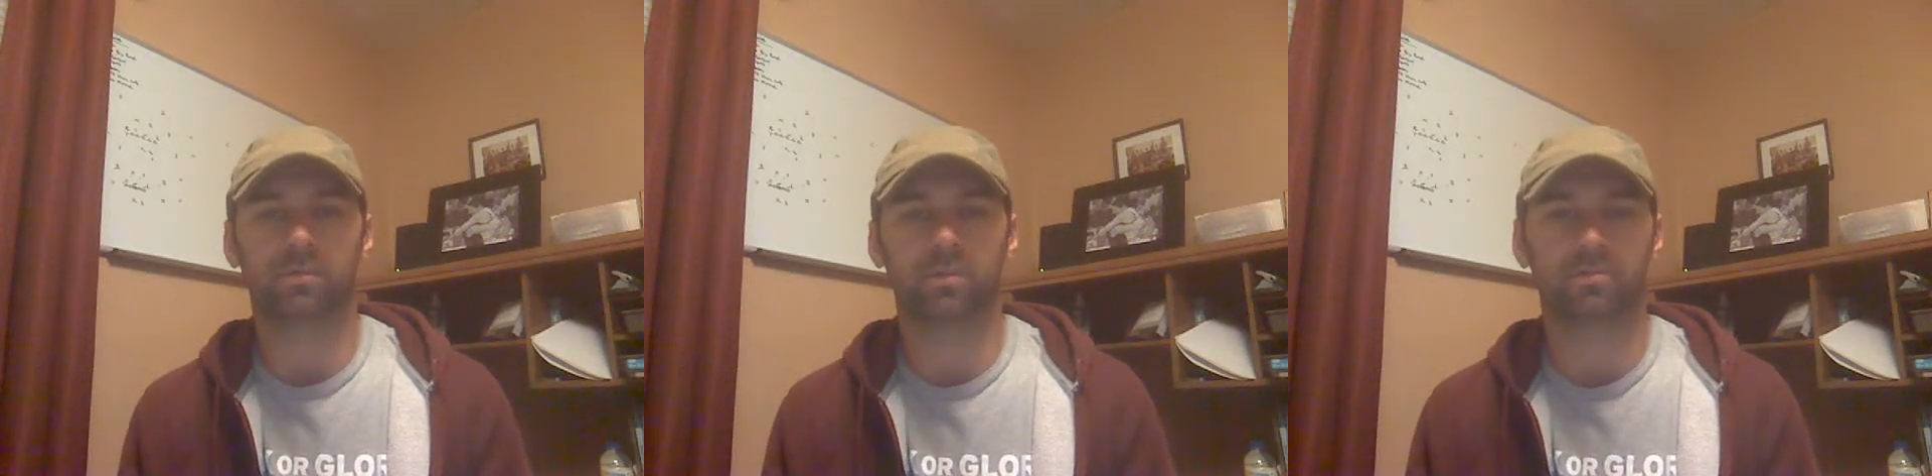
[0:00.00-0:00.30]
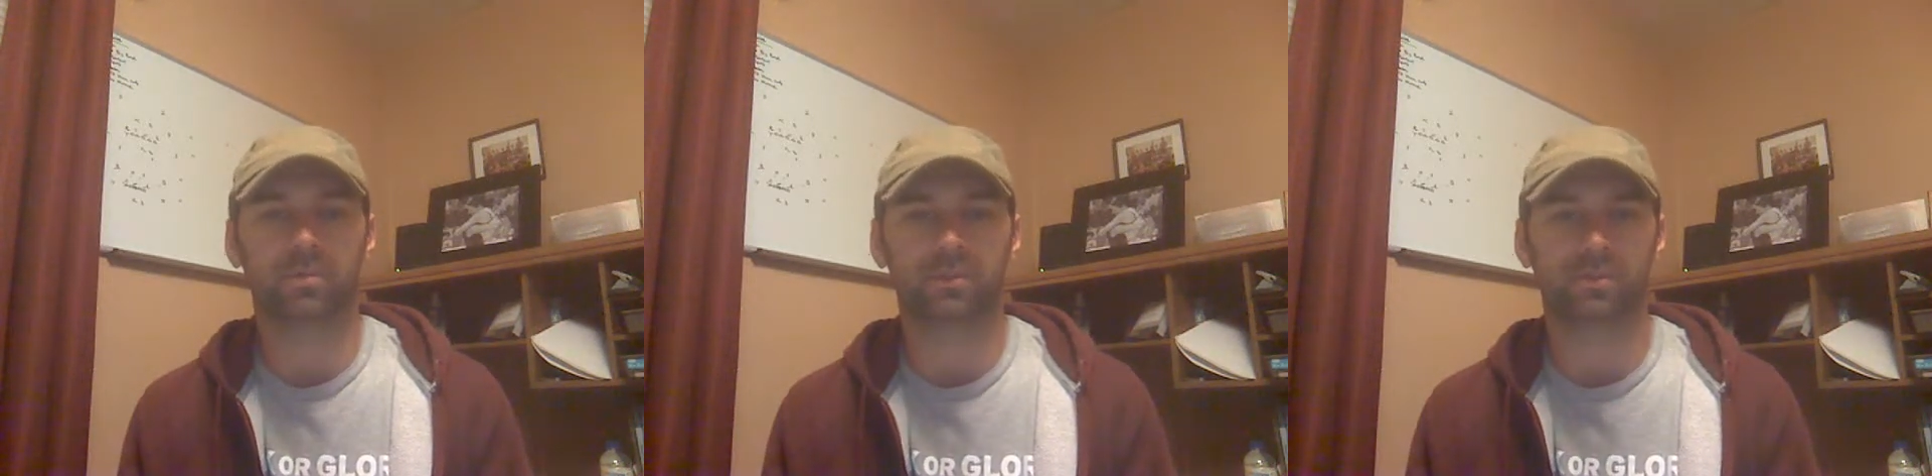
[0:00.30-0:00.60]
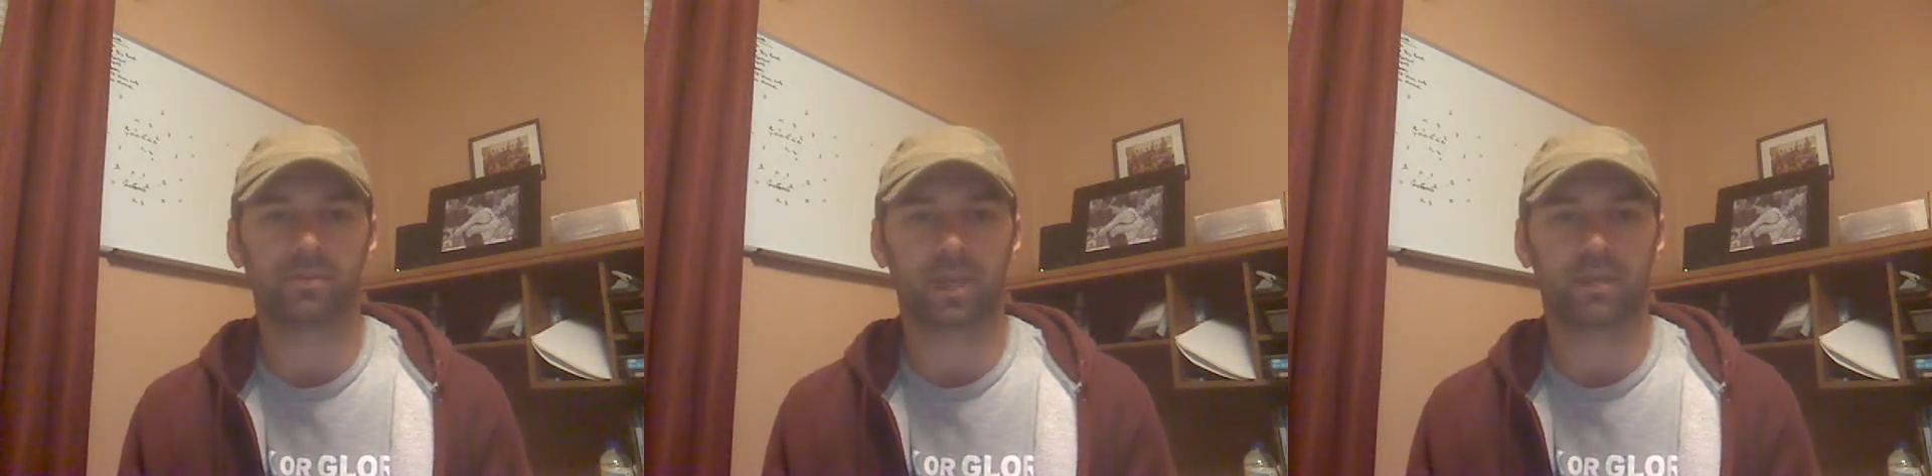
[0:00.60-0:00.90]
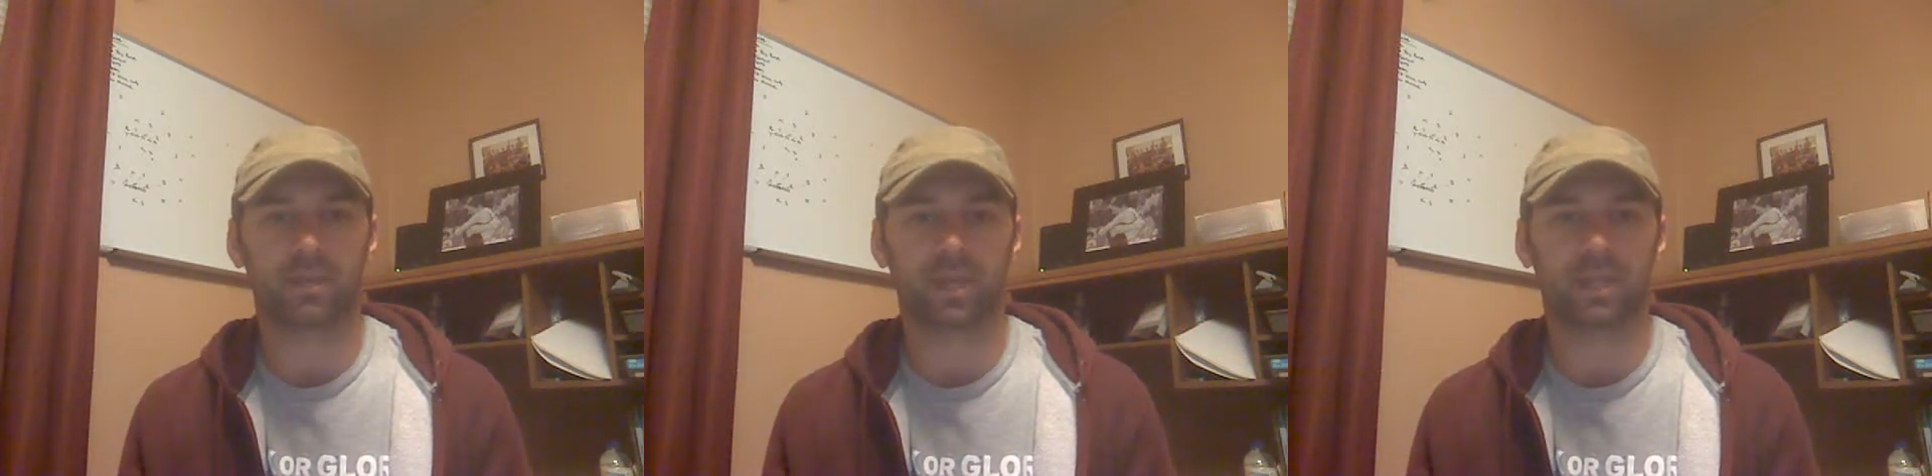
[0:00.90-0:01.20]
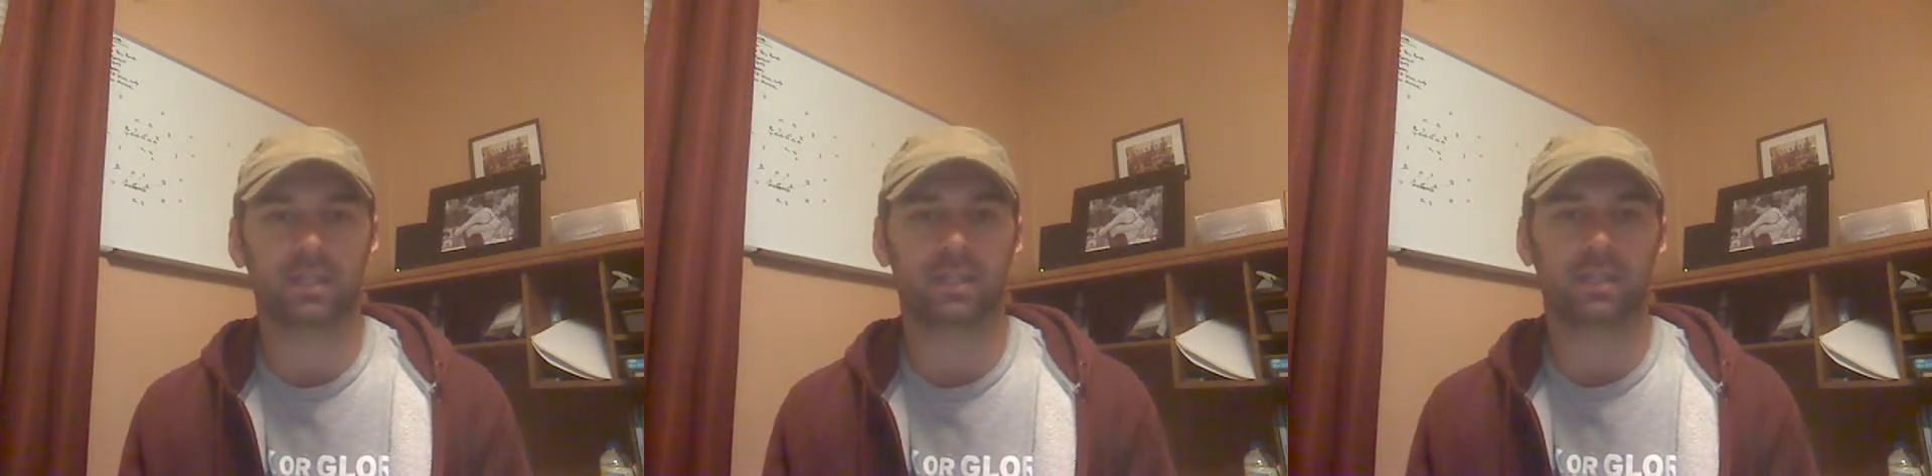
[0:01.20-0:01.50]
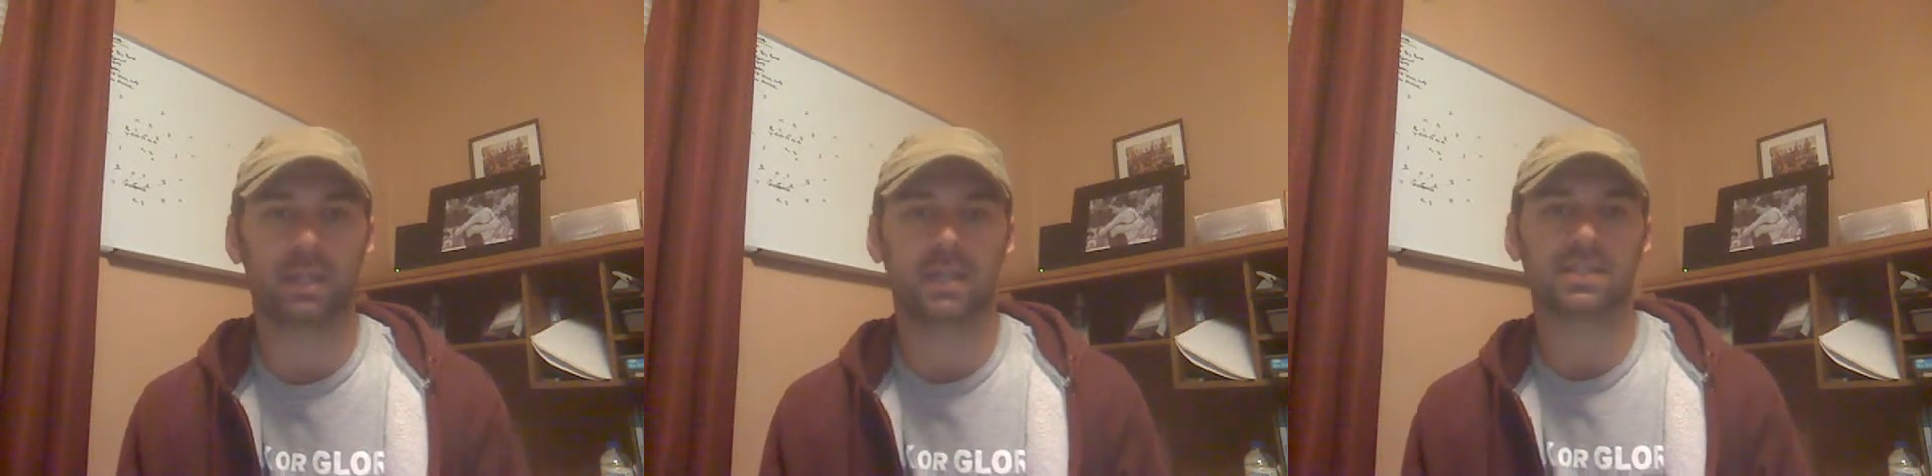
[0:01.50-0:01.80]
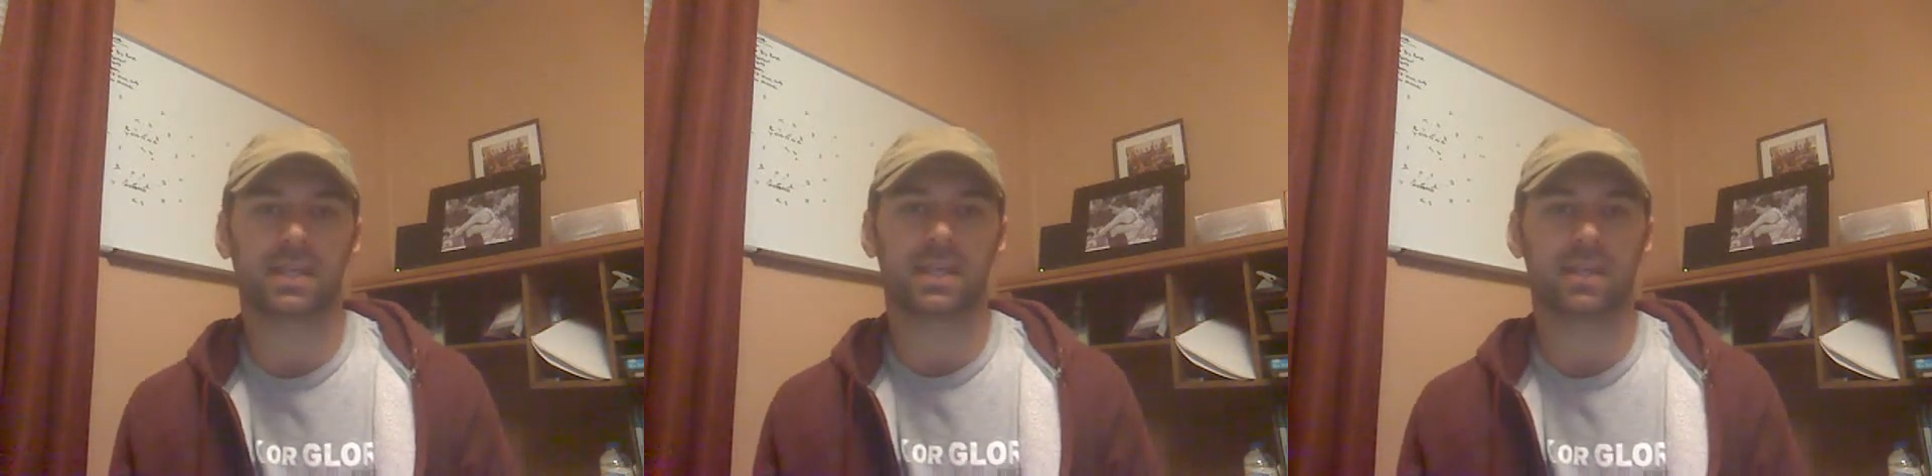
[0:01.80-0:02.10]
group is greater than,
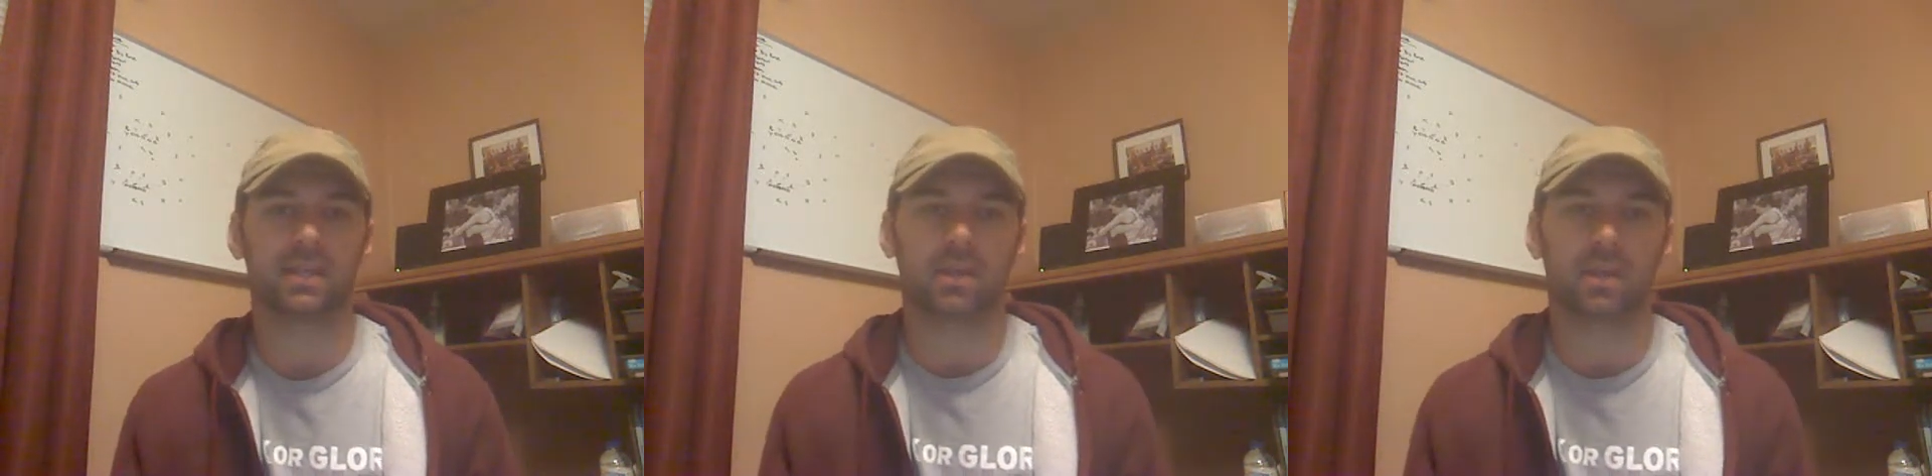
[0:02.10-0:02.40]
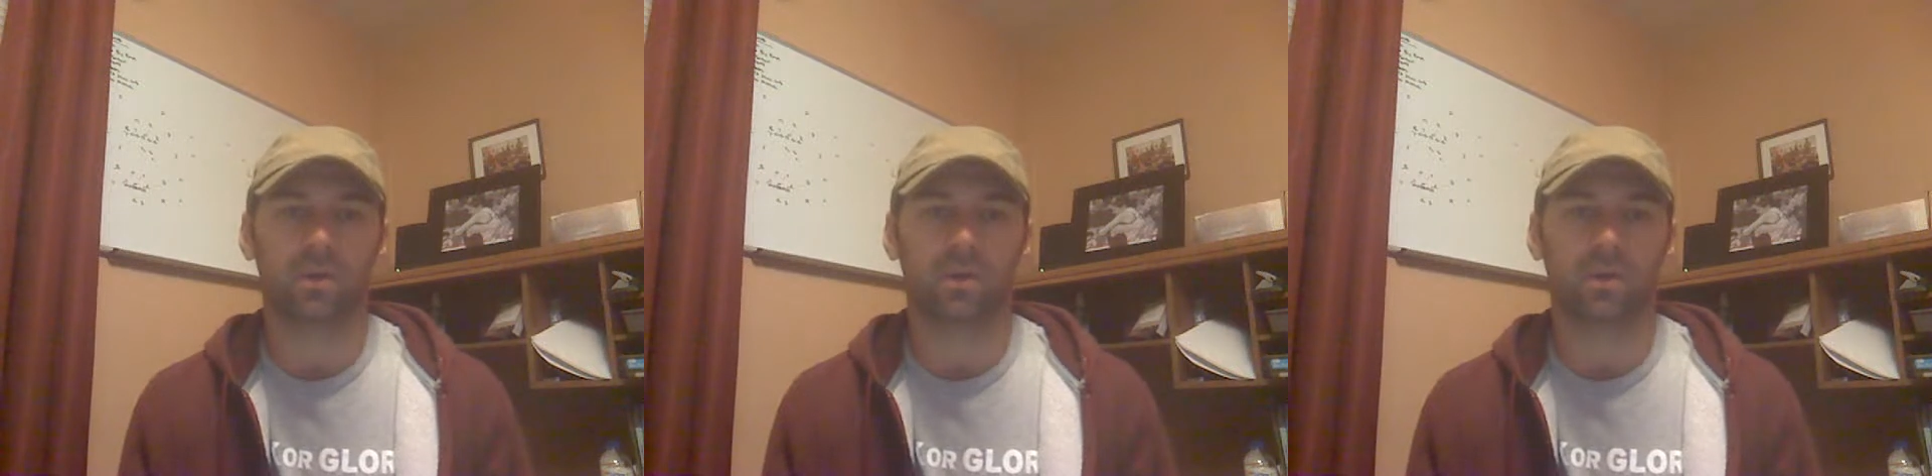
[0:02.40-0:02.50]
less than,